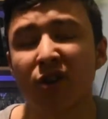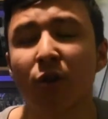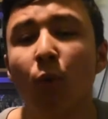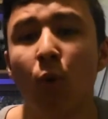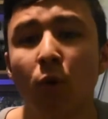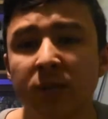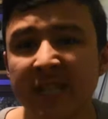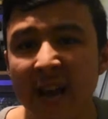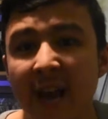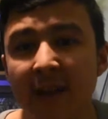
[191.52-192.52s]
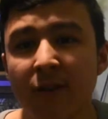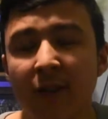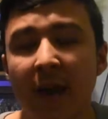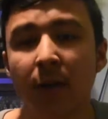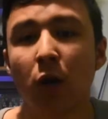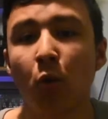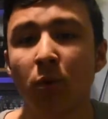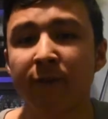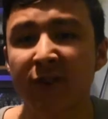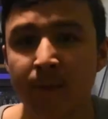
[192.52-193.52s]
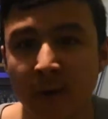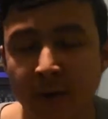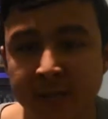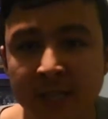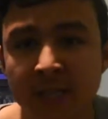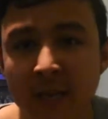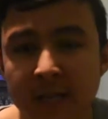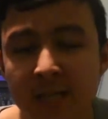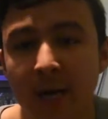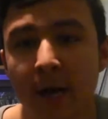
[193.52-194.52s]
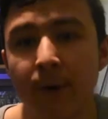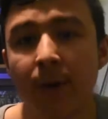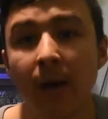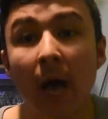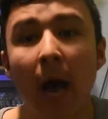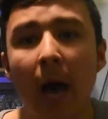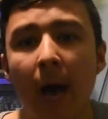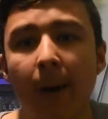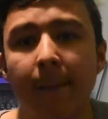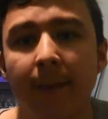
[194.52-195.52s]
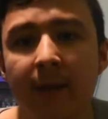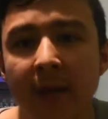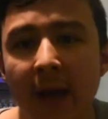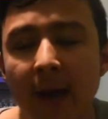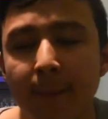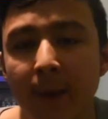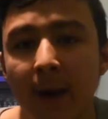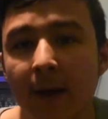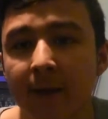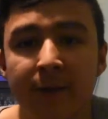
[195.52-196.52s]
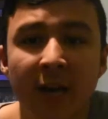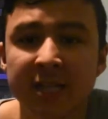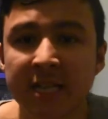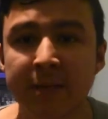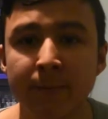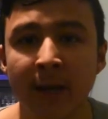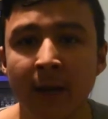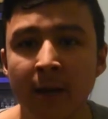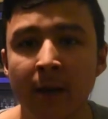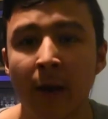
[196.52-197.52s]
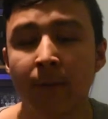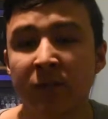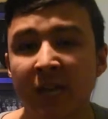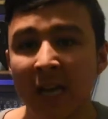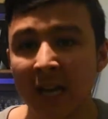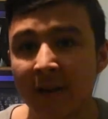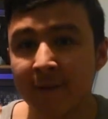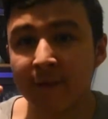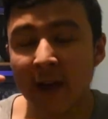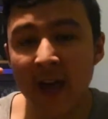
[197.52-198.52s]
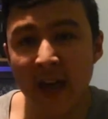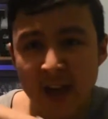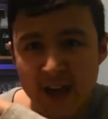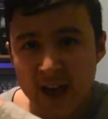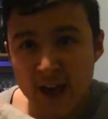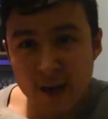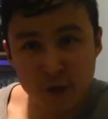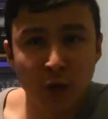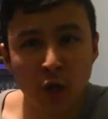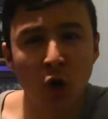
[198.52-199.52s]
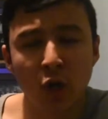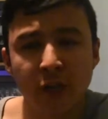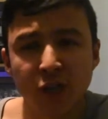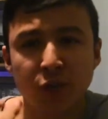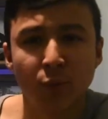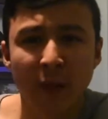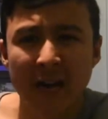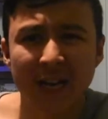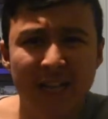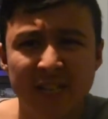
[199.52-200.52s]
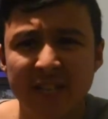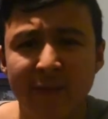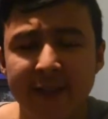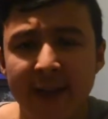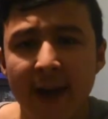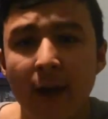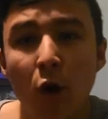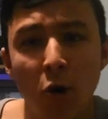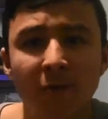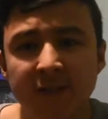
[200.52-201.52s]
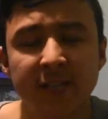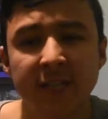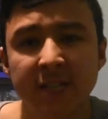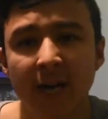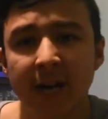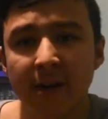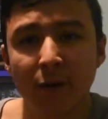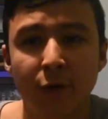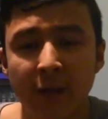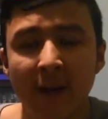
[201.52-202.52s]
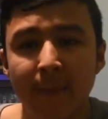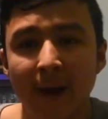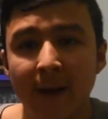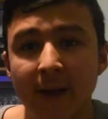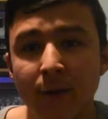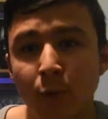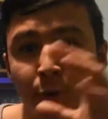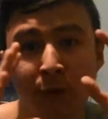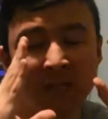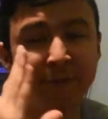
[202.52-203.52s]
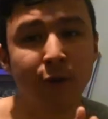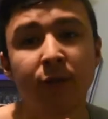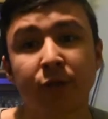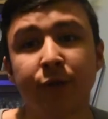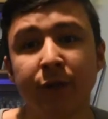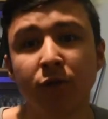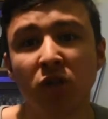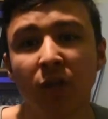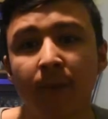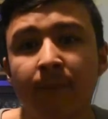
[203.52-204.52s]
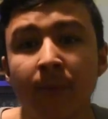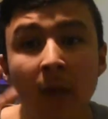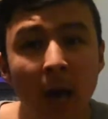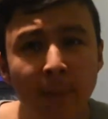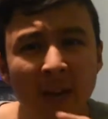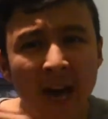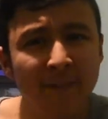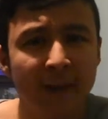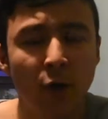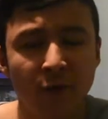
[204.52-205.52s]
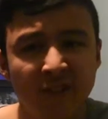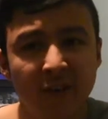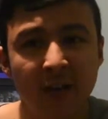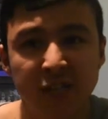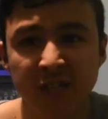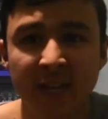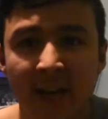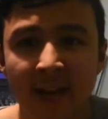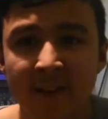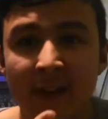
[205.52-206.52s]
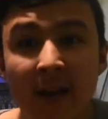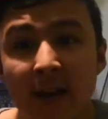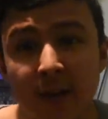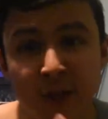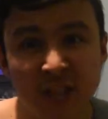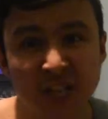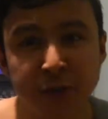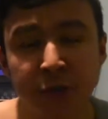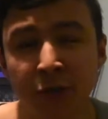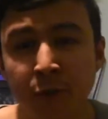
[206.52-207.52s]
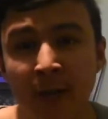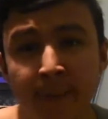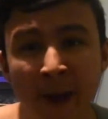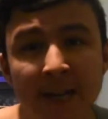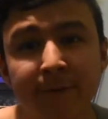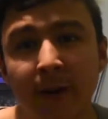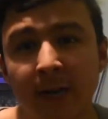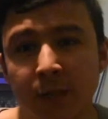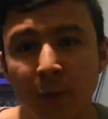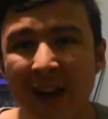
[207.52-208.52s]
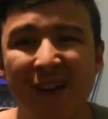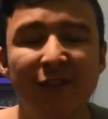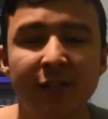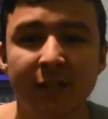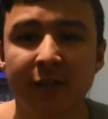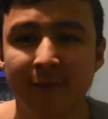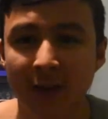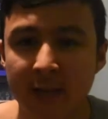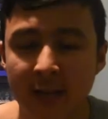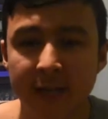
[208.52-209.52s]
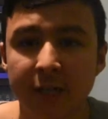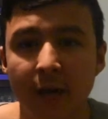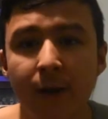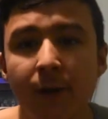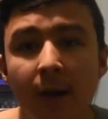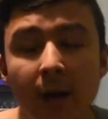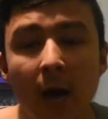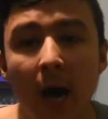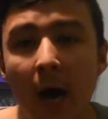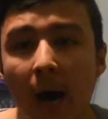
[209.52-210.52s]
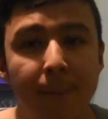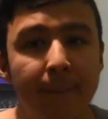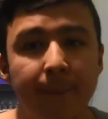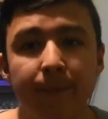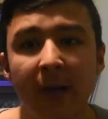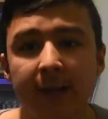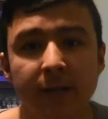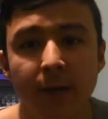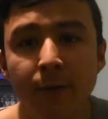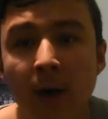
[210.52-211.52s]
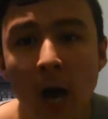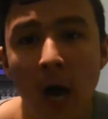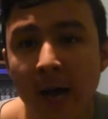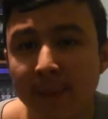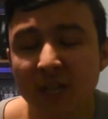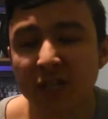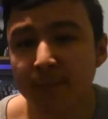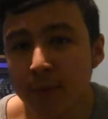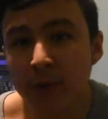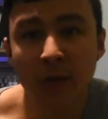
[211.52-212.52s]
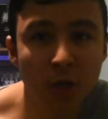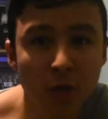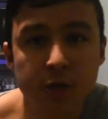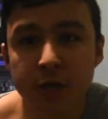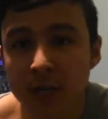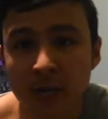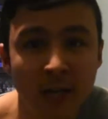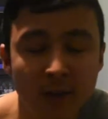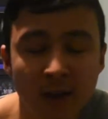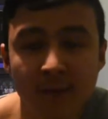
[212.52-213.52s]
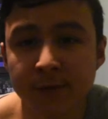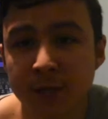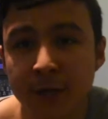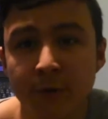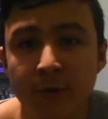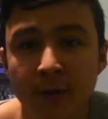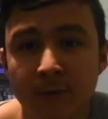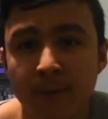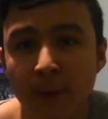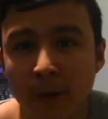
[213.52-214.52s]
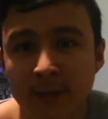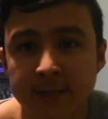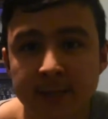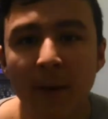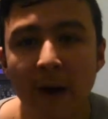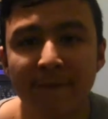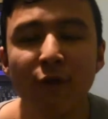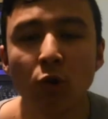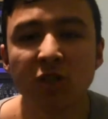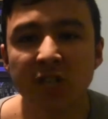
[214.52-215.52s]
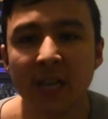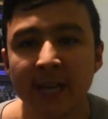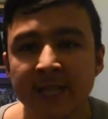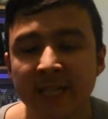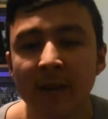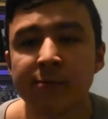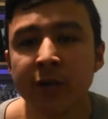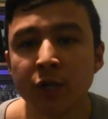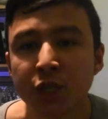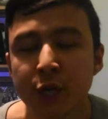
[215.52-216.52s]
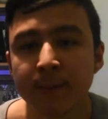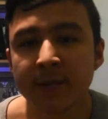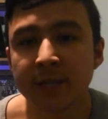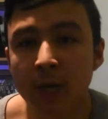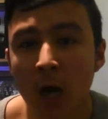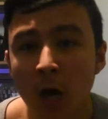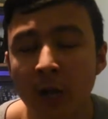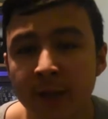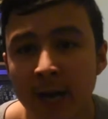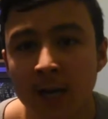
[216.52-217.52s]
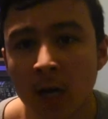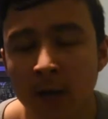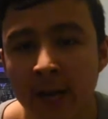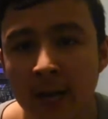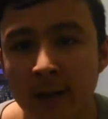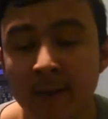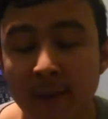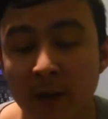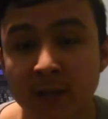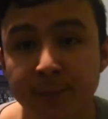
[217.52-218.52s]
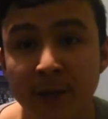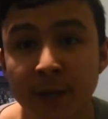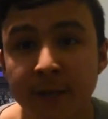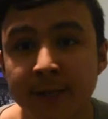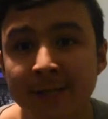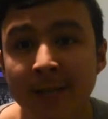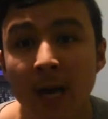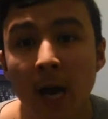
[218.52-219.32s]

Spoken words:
towards getting to that goal, to be honest. So yeah, but that doesn't mean, you know, I'm just gonna leave the college and all that kind of stuff like that off to the side and not think about it and always focus on YouTube. I'm gonna have that on the side just in case this YouTube thing backfires or whatever, something like that. So yeah, so I'm actually pretty good in terms of YouTube, to be honest. But unfortunately, some YouTubers aren't that lucky, to be honest, because